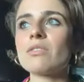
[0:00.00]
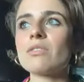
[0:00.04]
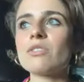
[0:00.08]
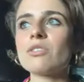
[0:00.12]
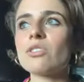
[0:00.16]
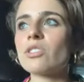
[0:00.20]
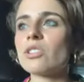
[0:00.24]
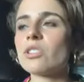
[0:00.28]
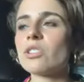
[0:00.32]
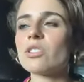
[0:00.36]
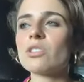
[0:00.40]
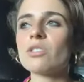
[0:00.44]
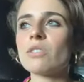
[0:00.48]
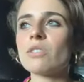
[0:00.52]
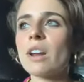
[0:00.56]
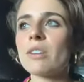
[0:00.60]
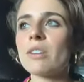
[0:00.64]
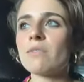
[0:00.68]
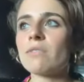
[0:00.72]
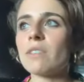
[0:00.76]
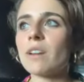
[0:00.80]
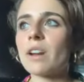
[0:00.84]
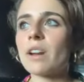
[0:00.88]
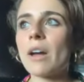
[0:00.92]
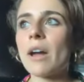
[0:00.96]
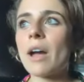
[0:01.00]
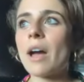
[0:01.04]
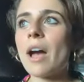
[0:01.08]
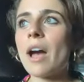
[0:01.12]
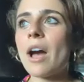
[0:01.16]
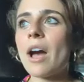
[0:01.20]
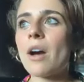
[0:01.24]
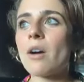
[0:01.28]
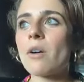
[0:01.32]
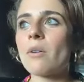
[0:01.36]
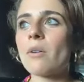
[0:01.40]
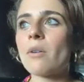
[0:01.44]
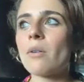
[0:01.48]
just trying to figure
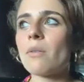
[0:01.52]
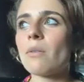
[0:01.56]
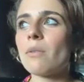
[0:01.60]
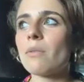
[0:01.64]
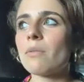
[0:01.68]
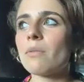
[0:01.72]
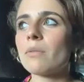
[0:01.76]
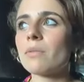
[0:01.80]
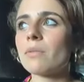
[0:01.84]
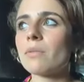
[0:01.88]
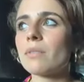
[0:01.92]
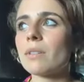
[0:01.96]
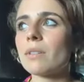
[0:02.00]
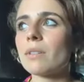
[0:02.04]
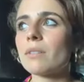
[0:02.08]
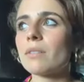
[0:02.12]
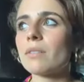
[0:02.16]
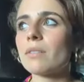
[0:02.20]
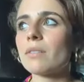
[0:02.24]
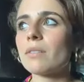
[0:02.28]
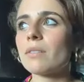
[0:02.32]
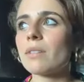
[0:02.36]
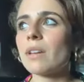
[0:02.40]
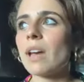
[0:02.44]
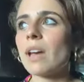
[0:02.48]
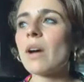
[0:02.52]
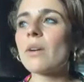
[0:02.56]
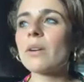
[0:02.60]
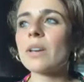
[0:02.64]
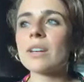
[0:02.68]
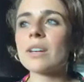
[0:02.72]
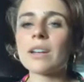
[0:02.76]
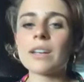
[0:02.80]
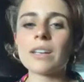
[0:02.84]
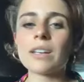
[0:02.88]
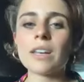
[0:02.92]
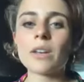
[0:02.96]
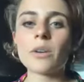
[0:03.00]
out how
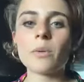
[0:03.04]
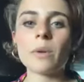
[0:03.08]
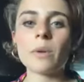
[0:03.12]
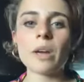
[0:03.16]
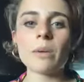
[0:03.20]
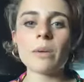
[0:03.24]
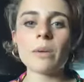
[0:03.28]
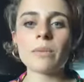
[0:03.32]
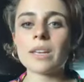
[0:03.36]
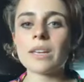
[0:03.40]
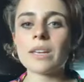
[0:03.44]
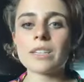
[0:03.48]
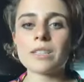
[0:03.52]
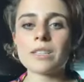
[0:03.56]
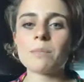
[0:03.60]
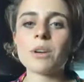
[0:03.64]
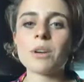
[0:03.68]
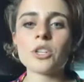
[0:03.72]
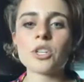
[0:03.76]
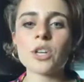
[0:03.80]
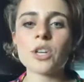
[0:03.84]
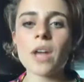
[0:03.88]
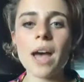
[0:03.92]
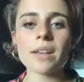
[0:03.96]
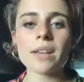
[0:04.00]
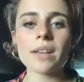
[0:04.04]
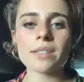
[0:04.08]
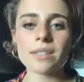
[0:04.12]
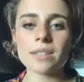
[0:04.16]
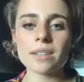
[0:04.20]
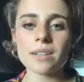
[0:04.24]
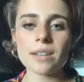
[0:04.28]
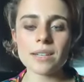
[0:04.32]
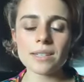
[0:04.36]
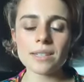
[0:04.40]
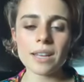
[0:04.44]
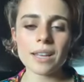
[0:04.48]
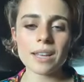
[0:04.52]
can I get away with like as much
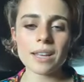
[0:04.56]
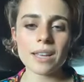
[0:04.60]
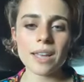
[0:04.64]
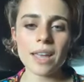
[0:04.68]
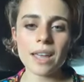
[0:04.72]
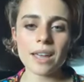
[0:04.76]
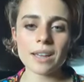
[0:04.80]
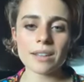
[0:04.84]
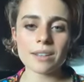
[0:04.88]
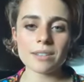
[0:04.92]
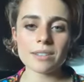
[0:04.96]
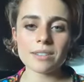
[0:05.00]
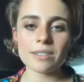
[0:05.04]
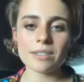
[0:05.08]
acid as I can.